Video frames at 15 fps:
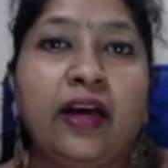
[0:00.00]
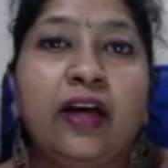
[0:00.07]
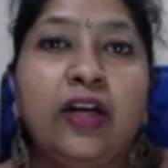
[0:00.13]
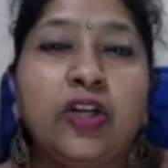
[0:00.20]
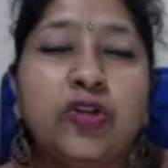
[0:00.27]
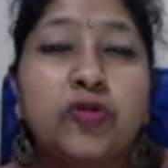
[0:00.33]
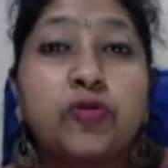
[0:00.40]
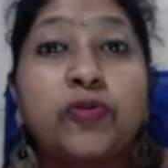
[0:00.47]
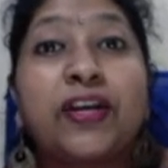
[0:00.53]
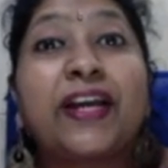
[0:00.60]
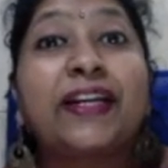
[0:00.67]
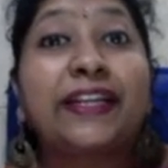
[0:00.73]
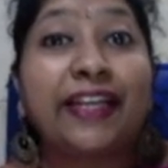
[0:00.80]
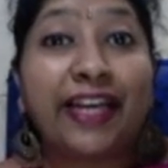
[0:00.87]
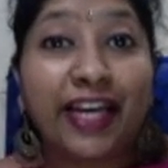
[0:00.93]
So you can
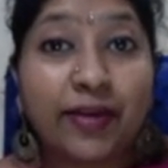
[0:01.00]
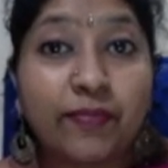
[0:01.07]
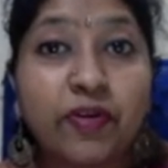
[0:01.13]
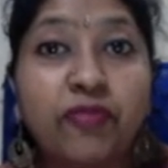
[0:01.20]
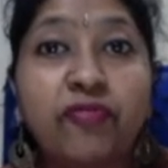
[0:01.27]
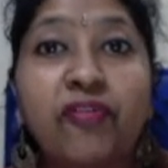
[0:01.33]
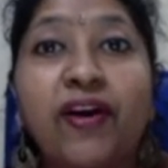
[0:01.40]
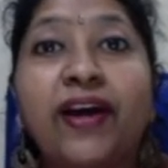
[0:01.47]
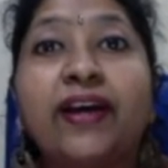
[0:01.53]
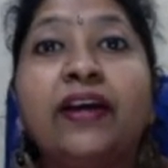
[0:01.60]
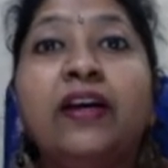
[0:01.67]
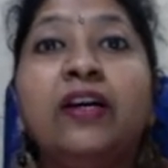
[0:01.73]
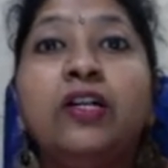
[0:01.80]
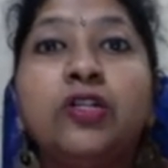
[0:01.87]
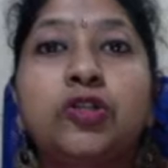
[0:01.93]
gamify
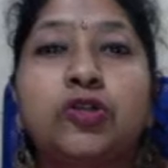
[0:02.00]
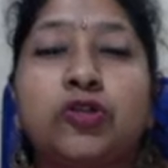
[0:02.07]
so